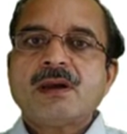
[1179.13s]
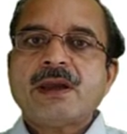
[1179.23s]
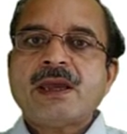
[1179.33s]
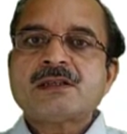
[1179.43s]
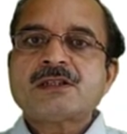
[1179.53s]

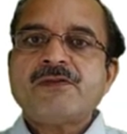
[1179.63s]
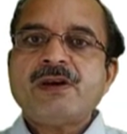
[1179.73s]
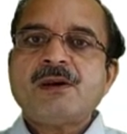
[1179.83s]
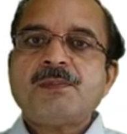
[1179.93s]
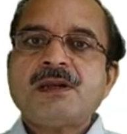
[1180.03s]
x
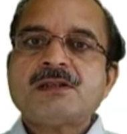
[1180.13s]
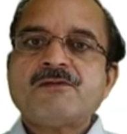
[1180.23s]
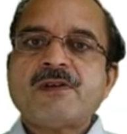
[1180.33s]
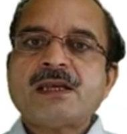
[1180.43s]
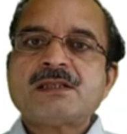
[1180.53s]
square plus
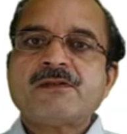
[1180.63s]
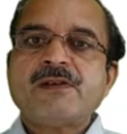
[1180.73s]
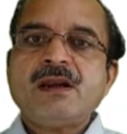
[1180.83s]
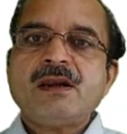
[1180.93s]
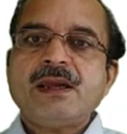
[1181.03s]
y
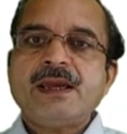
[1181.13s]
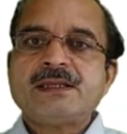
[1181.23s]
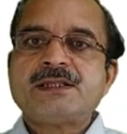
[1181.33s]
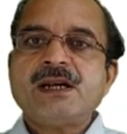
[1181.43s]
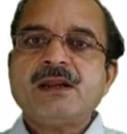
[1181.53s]
square
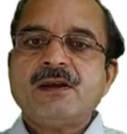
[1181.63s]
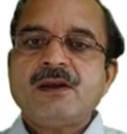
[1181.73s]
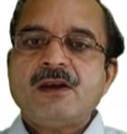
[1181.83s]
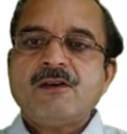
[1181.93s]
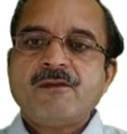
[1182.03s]
Az
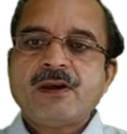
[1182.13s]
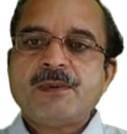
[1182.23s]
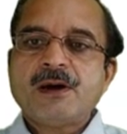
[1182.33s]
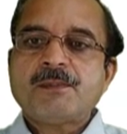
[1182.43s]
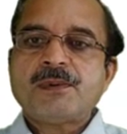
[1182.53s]

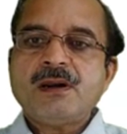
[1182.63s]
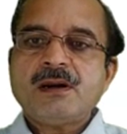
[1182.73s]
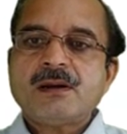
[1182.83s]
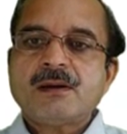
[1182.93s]
Weber per